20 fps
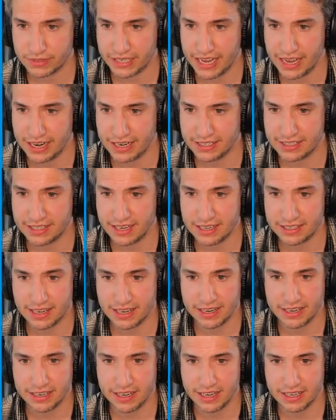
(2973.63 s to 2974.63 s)
and it says
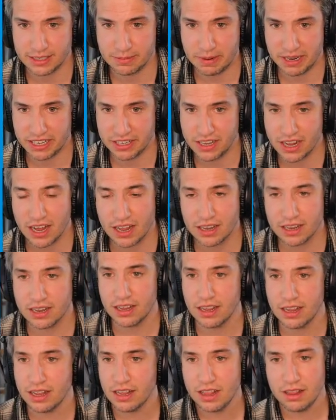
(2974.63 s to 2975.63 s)
that it's been done.
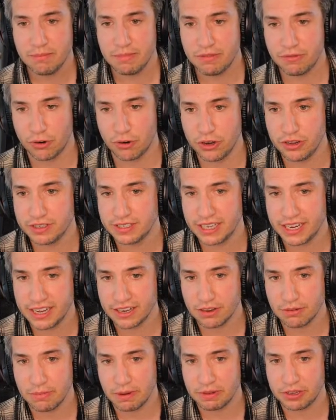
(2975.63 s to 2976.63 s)
Before using
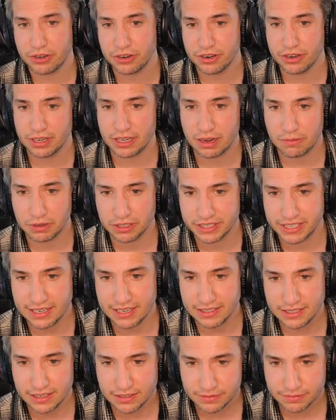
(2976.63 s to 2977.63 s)
it on my material, I will
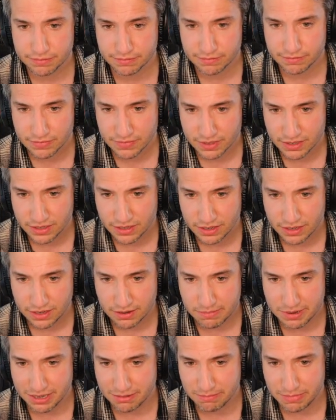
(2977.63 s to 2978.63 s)
test it.
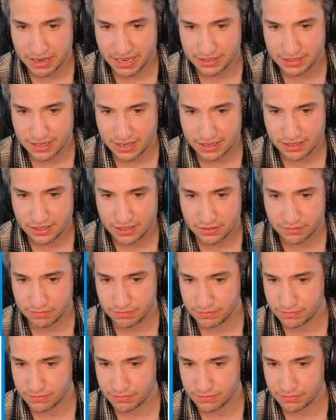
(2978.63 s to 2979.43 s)
Copy and paste this.